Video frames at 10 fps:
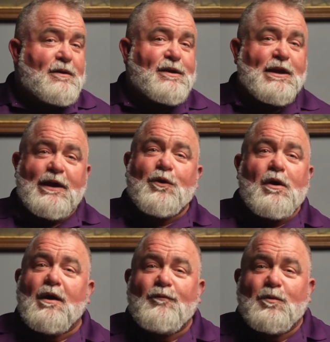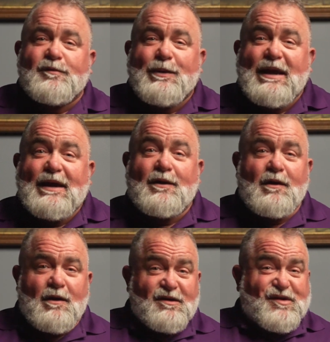See, neither of them was
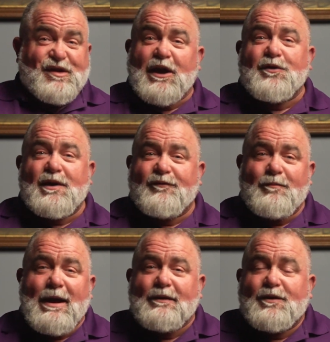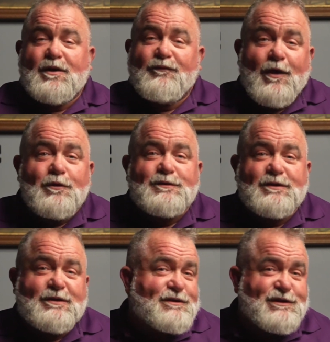being secretive about their
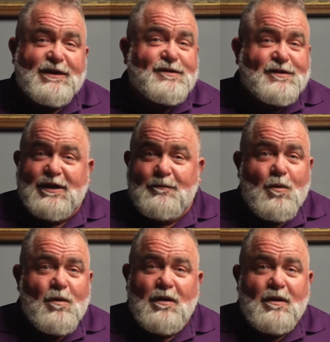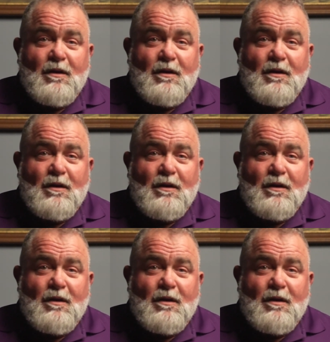devotion to Jesus anymore.